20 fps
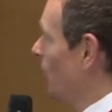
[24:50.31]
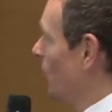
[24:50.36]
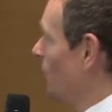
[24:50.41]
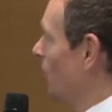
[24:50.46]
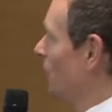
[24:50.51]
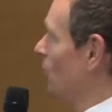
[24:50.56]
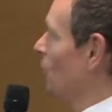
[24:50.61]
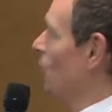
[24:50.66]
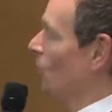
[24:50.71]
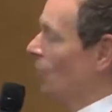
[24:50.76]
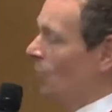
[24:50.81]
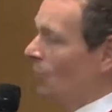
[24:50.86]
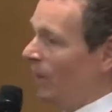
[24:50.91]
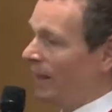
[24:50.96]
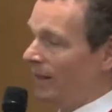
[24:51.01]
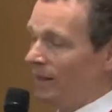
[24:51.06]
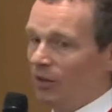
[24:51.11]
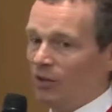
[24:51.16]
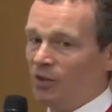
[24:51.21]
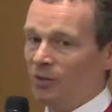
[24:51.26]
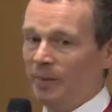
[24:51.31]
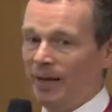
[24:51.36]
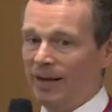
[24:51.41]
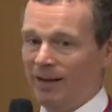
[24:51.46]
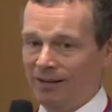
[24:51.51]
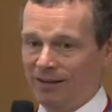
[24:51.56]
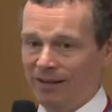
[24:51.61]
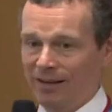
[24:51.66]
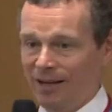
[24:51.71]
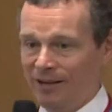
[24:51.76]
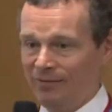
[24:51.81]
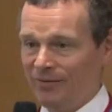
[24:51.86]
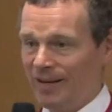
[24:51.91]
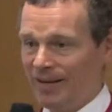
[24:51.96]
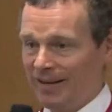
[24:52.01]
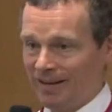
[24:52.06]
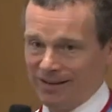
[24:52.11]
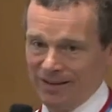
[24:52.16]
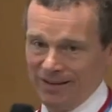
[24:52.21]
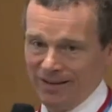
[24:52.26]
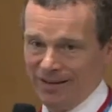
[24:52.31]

We've talked quite a lot about Glivec,